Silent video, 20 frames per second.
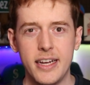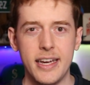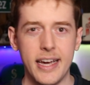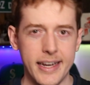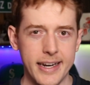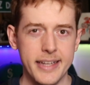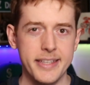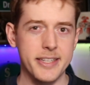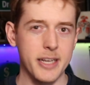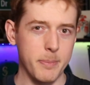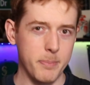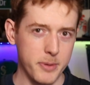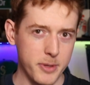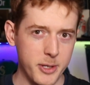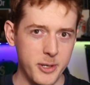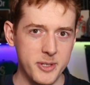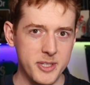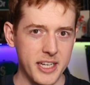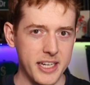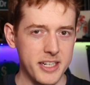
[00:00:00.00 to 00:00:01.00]
and ends up
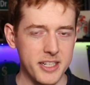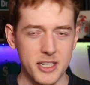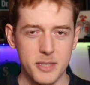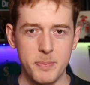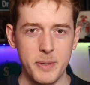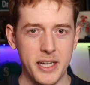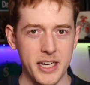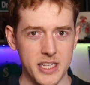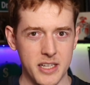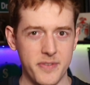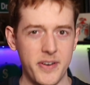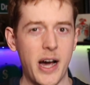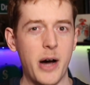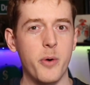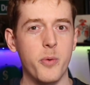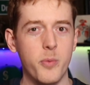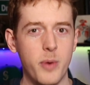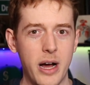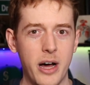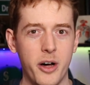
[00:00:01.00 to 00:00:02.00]
losing just because of
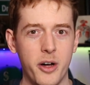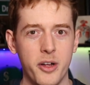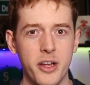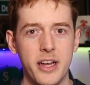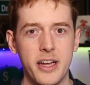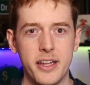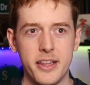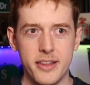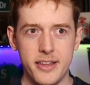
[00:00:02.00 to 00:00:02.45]
how well